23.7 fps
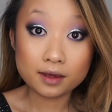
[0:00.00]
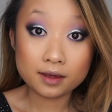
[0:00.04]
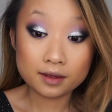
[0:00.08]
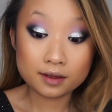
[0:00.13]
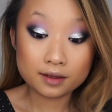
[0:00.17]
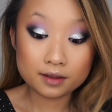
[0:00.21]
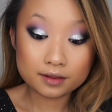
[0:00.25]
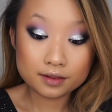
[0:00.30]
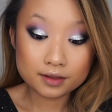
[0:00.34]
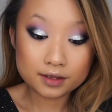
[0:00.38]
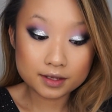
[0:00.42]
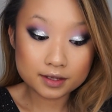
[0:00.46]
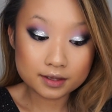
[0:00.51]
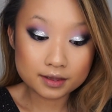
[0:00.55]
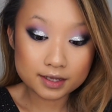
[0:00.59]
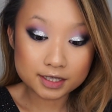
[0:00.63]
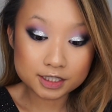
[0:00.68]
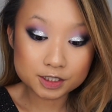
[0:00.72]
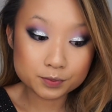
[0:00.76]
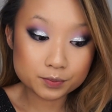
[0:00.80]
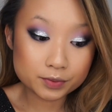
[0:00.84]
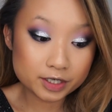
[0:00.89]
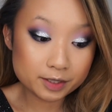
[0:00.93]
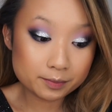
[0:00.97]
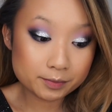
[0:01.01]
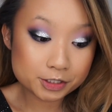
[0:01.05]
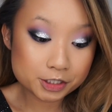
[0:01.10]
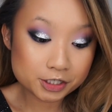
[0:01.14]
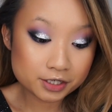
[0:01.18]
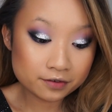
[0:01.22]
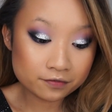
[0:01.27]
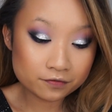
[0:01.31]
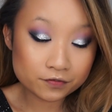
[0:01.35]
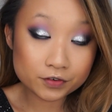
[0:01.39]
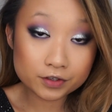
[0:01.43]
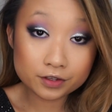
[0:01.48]
And then that's pretty much
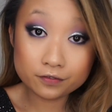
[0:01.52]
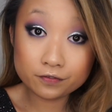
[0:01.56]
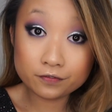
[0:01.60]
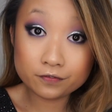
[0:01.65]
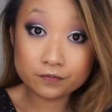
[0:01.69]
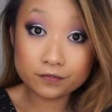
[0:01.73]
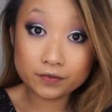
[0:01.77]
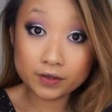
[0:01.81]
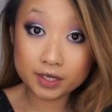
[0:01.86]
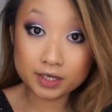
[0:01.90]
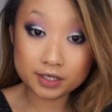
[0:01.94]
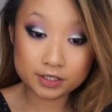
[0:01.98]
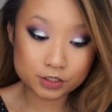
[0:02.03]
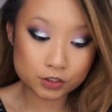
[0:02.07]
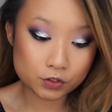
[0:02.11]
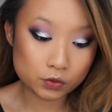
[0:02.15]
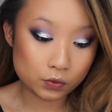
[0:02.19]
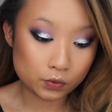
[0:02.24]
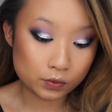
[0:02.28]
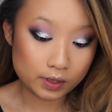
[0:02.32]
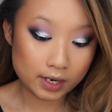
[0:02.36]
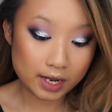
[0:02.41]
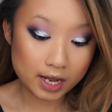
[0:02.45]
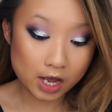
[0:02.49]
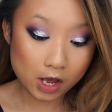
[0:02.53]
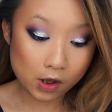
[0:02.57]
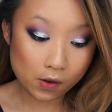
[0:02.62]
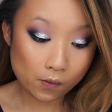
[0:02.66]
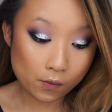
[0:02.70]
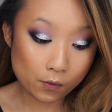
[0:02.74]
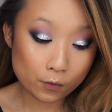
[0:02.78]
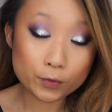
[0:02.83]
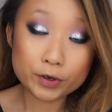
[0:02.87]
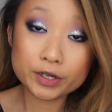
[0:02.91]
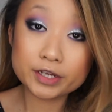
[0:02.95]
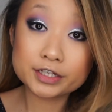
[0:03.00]
it for the face. So
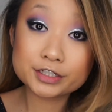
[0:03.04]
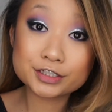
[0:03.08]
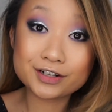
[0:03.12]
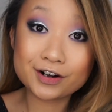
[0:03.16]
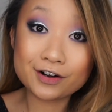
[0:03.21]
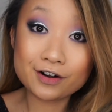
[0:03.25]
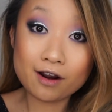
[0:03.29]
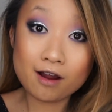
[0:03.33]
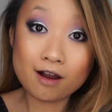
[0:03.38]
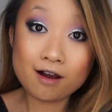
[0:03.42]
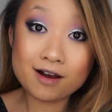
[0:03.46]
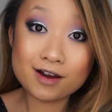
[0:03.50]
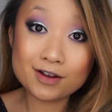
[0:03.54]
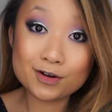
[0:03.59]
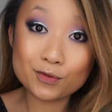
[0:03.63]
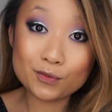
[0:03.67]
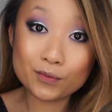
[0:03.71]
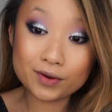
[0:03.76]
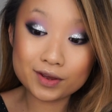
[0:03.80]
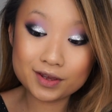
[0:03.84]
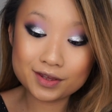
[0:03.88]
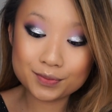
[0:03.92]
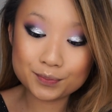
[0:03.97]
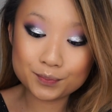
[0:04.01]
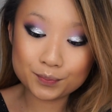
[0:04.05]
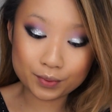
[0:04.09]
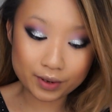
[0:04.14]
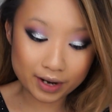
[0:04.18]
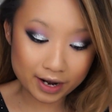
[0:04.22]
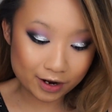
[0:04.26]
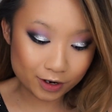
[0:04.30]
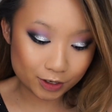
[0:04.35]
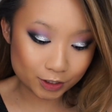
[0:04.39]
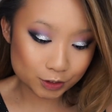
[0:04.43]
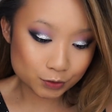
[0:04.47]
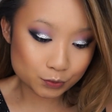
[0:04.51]
now we can start on with
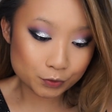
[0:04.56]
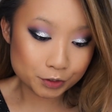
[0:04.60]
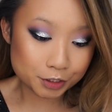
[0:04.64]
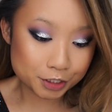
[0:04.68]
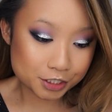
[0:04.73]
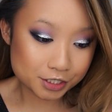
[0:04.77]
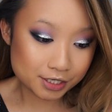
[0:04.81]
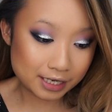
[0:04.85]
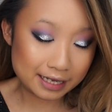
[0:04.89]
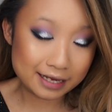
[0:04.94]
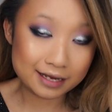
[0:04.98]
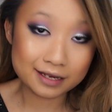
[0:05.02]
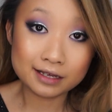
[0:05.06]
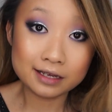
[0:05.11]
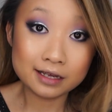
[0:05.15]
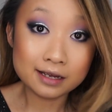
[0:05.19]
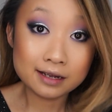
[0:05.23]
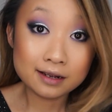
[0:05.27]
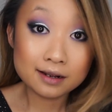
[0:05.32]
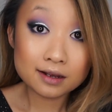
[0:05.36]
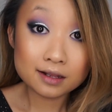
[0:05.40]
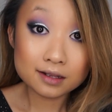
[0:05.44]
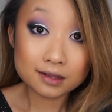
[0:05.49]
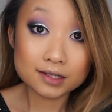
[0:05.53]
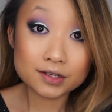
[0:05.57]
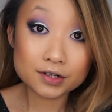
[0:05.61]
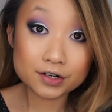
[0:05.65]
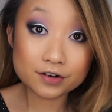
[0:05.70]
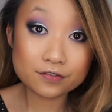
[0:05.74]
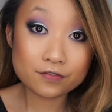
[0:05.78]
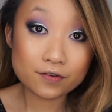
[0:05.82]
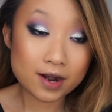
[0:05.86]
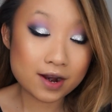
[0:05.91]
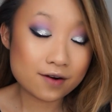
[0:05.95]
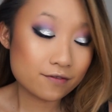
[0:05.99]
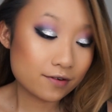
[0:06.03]
brows, which take literally
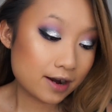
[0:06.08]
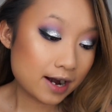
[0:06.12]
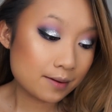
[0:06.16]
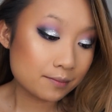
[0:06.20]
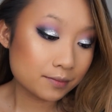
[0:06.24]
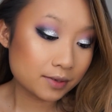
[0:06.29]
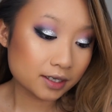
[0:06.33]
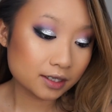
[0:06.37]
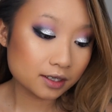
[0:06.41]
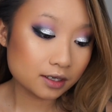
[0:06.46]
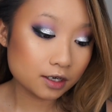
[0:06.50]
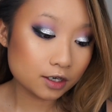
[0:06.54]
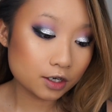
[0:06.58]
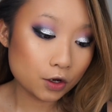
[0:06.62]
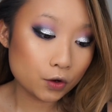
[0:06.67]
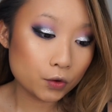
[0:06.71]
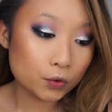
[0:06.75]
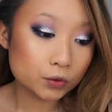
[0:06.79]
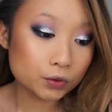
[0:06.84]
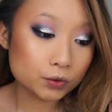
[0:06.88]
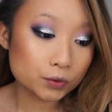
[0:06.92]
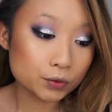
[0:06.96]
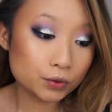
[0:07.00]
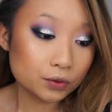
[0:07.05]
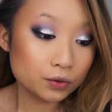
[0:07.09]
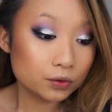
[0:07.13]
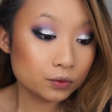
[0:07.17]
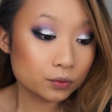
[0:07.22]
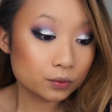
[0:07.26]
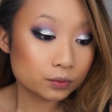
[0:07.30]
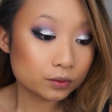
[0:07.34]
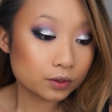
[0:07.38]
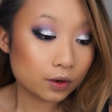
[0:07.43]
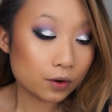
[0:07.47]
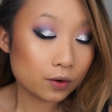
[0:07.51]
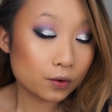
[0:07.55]
forever. I'm not gonna go
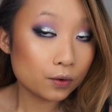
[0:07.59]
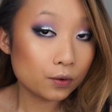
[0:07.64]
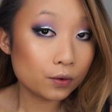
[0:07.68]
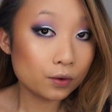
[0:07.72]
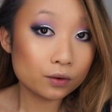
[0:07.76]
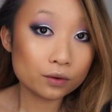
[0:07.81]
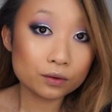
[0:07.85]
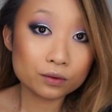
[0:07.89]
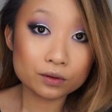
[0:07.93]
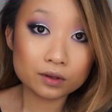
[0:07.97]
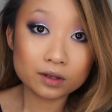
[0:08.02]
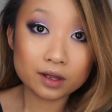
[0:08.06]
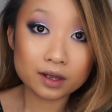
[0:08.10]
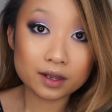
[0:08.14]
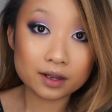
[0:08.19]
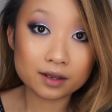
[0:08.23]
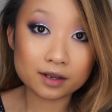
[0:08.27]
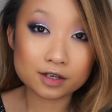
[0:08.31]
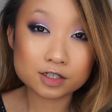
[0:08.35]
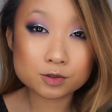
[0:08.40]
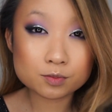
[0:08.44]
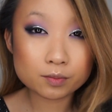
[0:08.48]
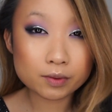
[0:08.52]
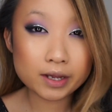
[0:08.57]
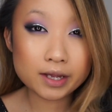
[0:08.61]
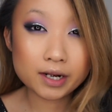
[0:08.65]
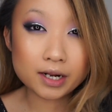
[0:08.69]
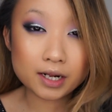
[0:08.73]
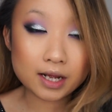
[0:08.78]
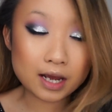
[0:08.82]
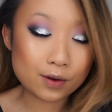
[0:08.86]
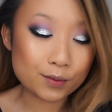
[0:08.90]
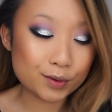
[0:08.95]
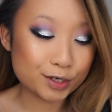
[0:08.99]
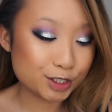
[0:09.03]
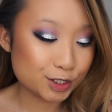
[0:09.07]
through the whole like explaining
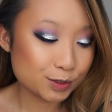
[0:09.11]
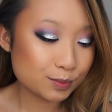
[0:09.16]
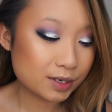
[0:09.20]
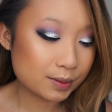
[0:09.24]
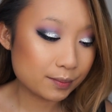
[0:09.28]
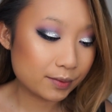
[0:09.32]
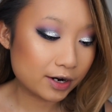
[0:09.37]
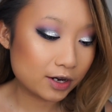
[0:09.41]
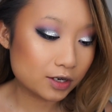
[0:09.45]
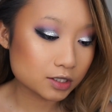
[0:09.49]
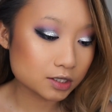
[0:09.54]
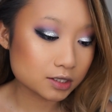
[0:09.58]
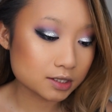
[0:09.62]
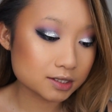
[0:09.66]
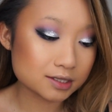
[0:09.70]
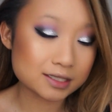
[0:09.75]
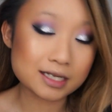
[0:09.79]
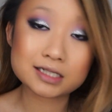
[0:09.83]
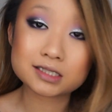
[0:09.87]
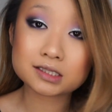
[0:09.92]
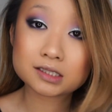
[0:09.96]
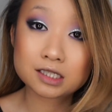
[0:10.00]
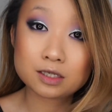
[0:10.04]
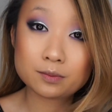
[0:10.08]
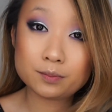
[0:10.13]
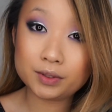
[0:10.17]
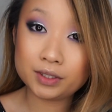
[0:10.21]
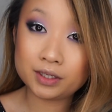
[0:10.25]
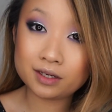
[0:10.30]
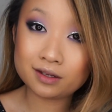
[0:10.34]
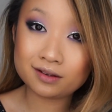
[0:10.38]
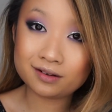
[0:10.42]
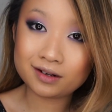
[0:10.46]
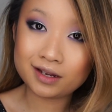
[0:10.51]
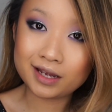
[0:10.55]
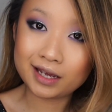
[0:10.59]
how I do my brows because that's gonna
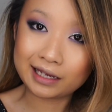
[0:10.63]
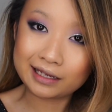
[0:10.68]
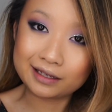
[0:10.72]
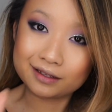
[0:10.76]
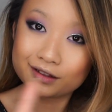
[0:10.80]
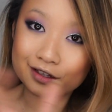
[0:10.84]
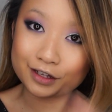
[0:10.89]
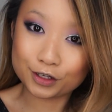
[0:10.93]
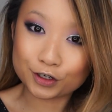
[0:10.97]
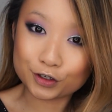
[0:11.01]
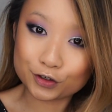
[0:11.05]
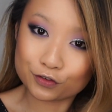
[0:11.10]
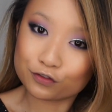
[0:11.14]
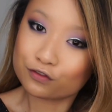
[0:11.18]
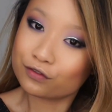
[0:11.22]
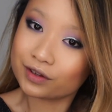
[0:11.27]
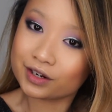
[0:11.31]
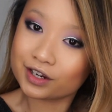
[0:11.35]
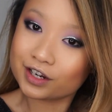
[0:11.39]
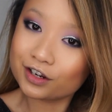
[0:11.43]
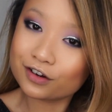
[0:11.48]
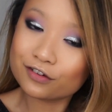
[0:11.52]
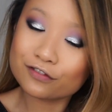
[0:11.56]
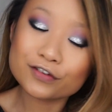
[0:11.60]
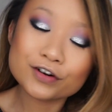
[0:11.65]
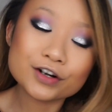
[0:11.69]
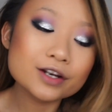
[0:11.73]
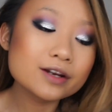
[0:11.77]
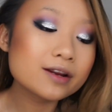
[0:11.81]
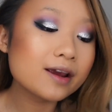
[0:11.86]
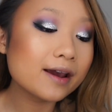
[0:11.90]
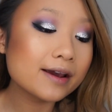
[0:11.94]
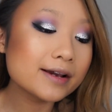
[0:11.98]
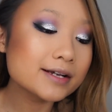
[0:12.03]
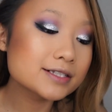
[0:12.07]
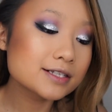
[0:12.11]
be in a later video for you
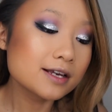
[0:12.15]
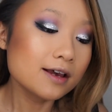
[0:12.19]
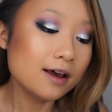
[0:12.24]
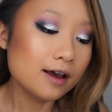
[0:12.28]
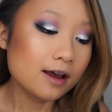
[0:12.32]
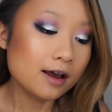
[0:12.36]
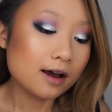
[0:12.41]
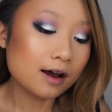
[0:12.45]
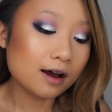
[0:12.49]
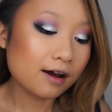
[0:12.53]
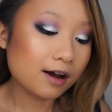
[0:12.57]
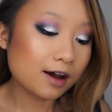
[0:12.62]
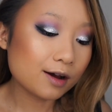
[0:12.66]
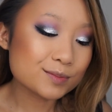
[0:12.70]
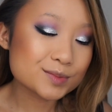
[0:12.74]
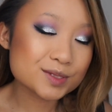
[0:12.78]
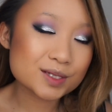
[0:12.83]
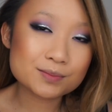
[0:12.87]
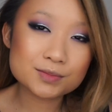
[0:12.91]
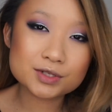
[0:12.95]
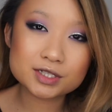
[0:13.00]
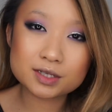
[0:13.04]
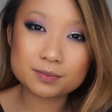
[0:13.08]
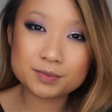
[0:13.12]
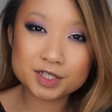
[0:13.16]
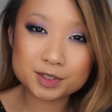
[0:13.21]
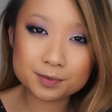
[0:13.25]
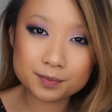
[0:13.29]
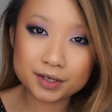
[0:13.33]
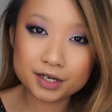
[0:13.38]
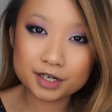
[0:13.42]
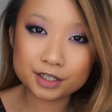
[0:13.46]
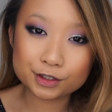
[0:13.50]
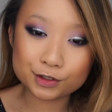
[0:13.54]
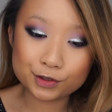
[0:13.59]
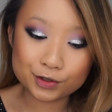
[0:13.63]
guys. So I'm just gonna be
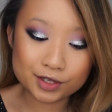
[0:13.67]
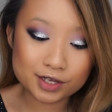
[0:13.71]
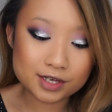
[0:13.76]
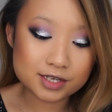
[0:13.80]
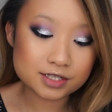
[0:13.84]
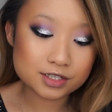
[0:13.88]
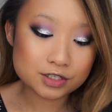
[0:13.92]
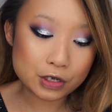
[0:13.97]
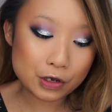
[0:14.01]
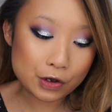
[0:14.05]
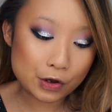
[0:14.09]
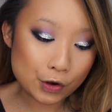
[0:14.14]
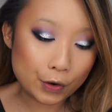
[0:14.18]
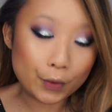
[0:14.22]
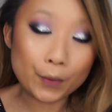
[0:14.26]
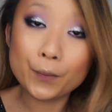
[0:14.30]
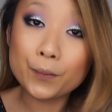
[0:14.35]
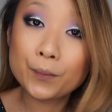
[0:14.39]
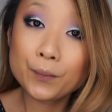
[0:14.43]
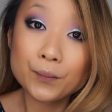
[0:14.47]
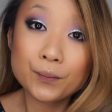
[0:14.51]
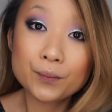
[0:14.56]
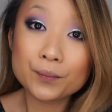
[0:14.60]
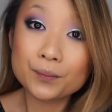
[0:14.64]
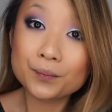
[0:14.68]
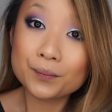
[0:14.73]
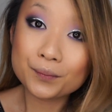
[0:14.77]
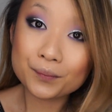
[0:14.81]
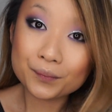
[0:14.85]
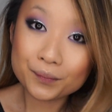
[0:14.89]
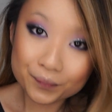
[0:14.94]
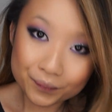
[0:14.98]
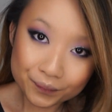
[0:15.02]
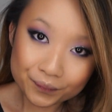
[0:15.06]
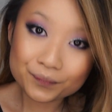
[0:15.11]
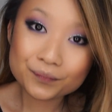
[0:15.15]
speeding through this, so
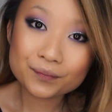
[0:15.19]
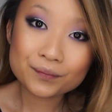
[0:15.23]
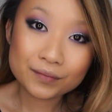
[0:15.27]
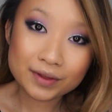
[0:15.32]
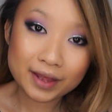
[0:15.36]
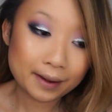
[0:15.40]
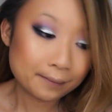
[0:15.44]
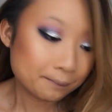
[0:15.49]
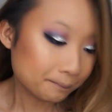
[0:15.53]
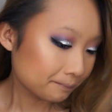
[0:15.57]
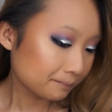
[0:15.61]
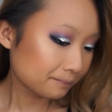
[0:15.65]
yeah.